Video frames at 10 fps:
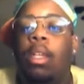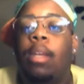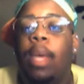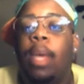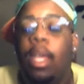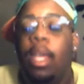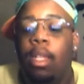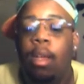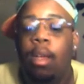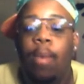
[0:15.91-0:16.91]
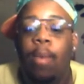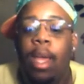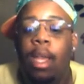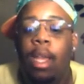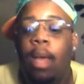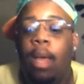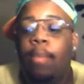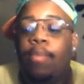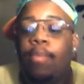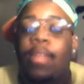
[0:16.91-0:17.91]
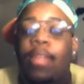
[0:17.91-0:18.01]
got my hands all wet. I'm.